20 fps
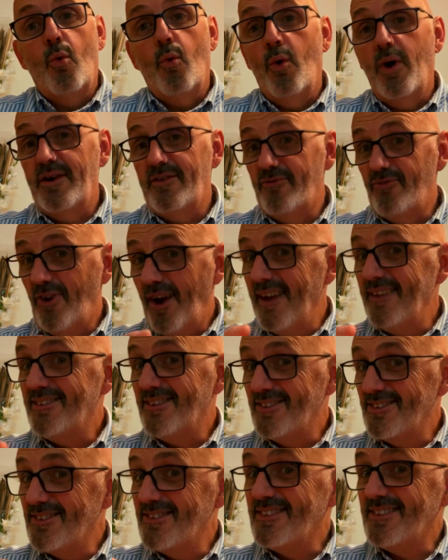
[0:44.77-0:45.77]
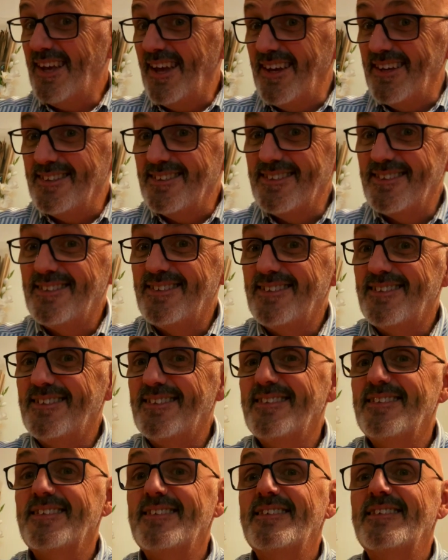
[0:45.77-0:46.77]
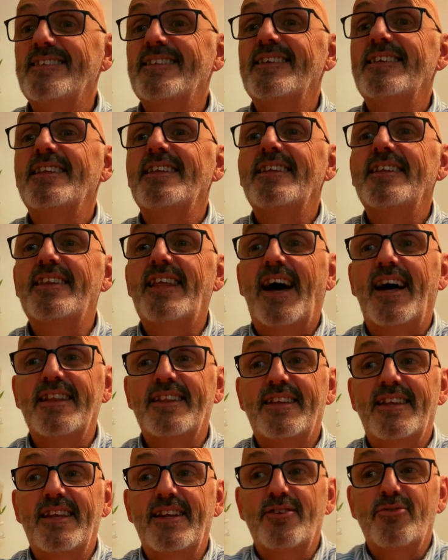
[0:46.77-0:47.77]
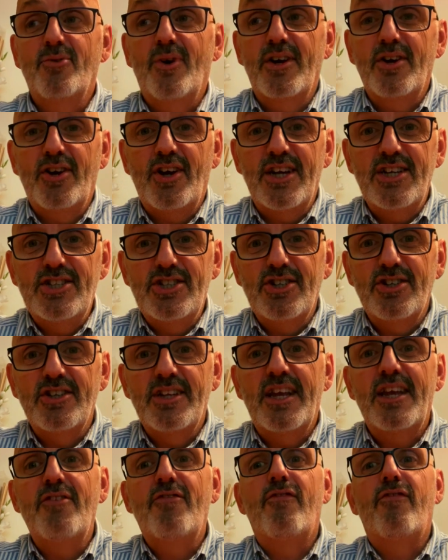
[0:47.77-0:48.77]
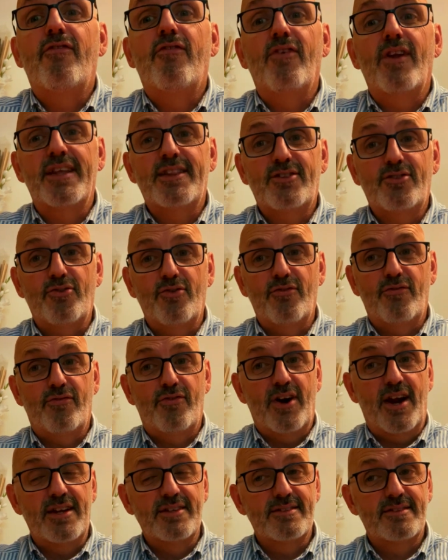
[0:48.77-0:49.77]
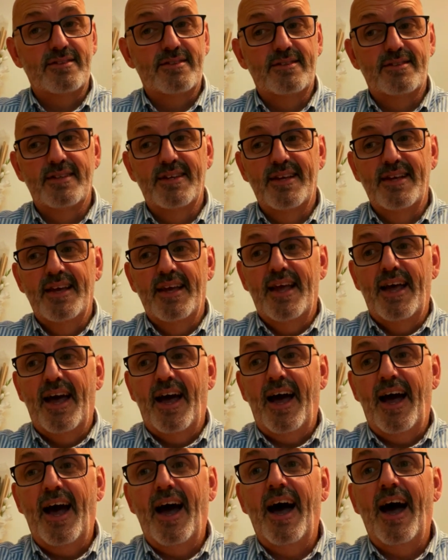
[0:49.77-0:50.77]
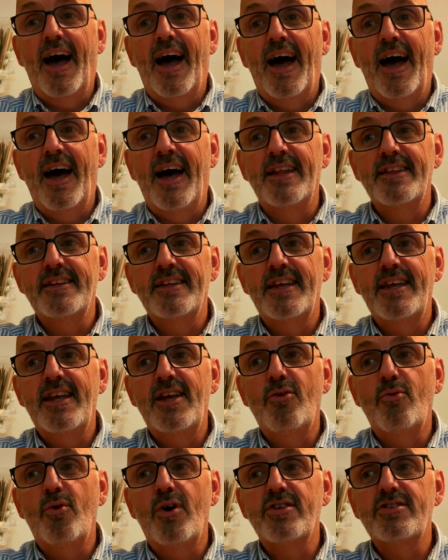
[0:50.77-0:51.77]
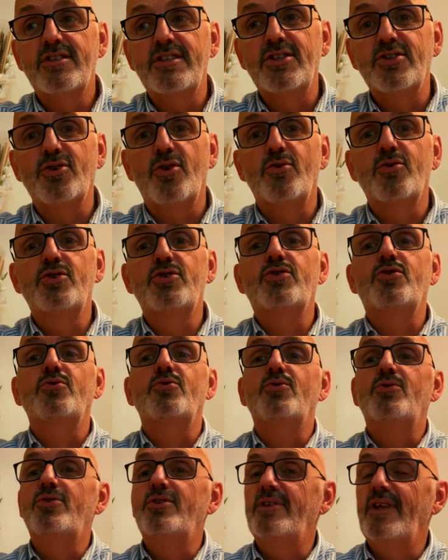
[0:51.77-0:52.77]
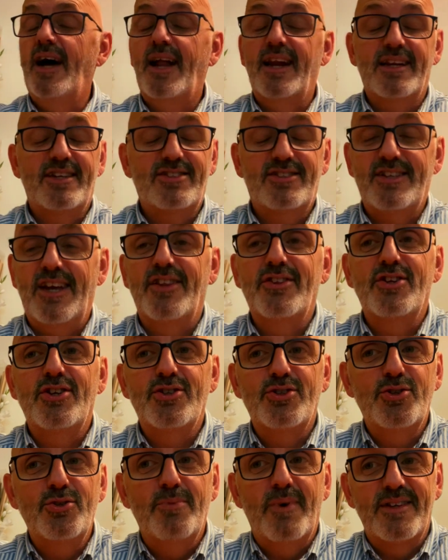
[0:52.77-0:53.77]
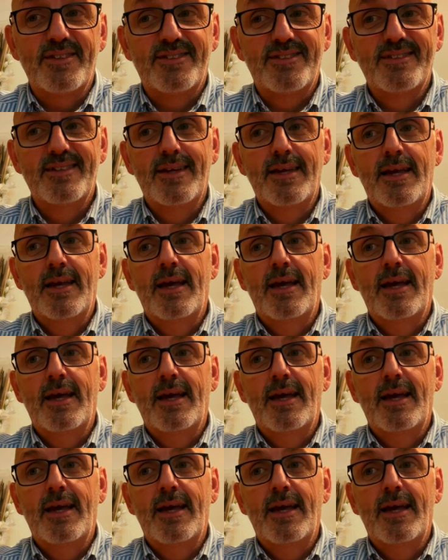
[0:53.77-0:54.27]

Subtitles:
One writer says that in one occasion he fled to France and he was introduced to Alexander Dumas,